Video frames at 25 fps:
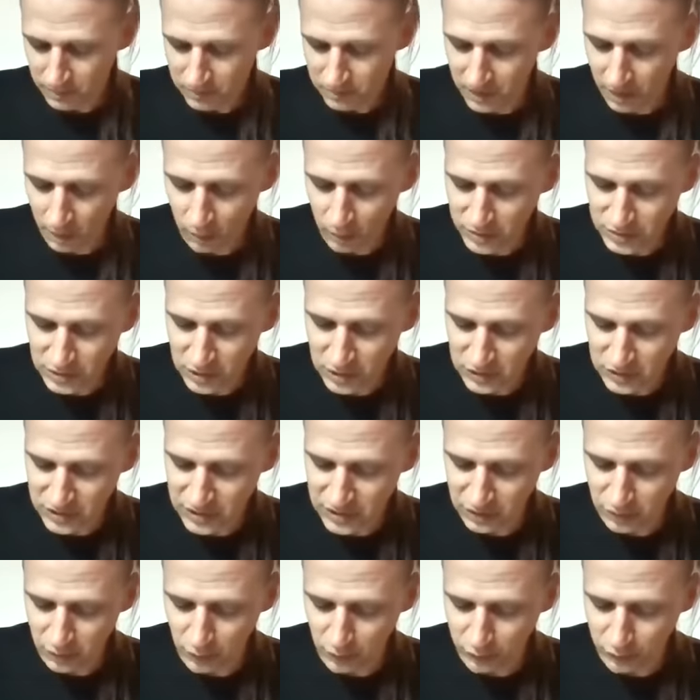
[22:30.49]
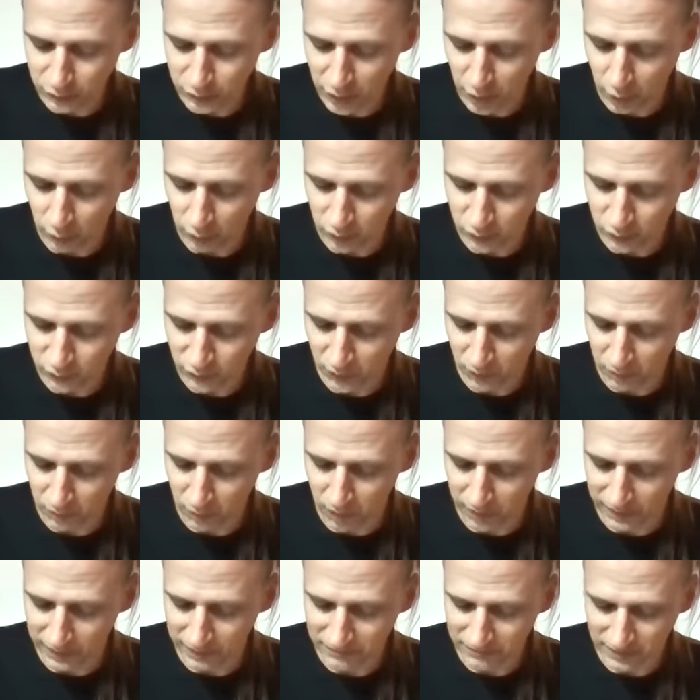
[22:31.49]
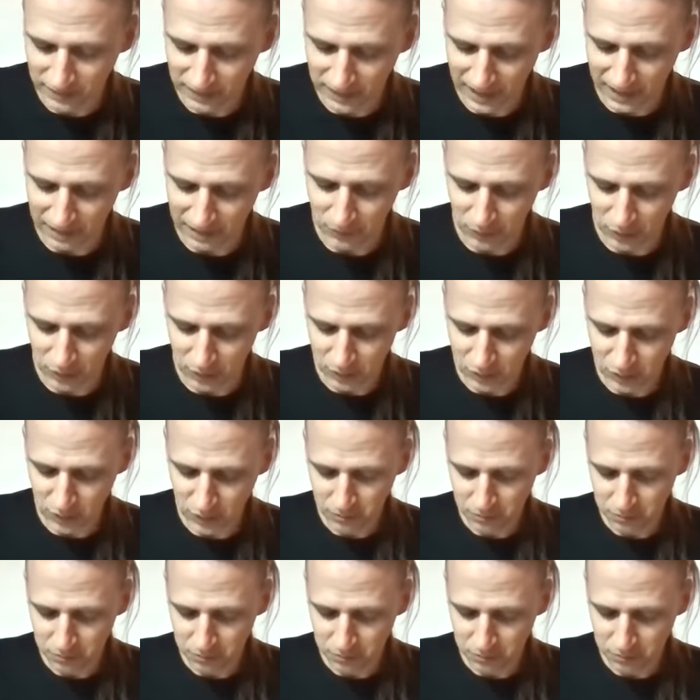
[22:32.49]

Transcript: There was a single note from one of the limers.